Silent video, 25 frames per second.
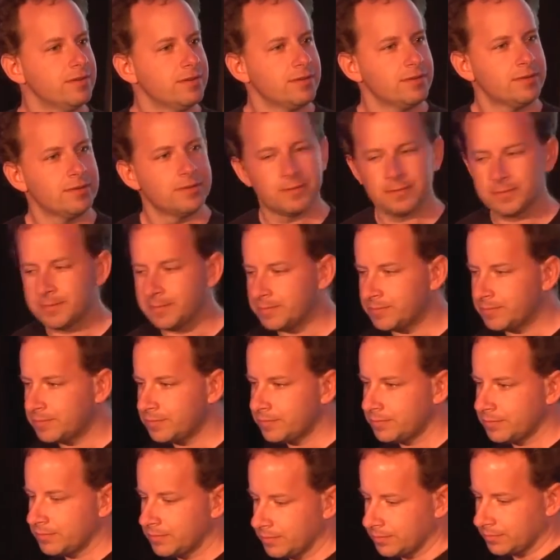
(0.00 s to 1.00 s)

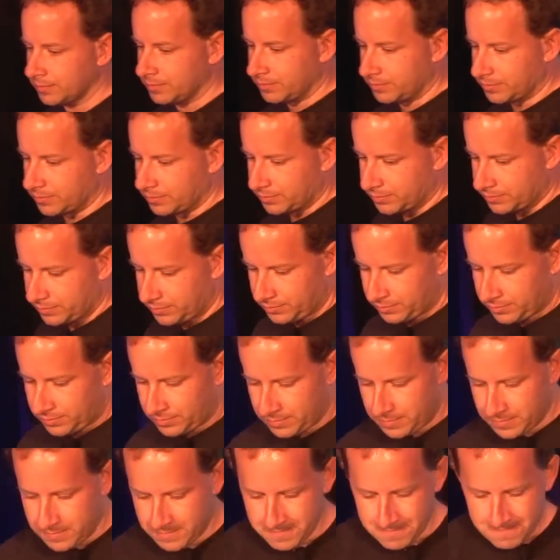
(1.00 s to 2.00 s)

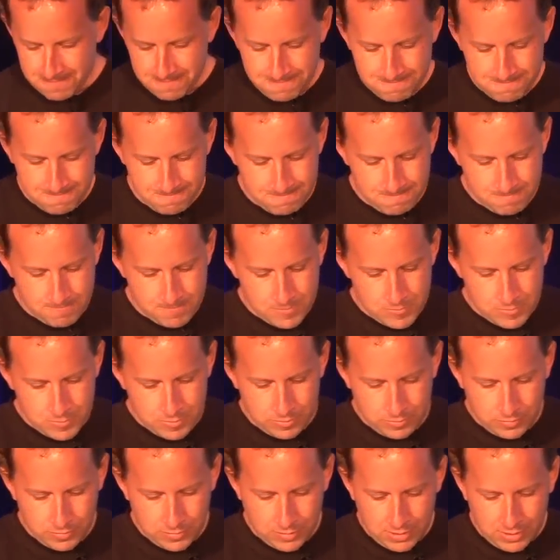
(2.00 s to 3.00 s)
Nobody speaks.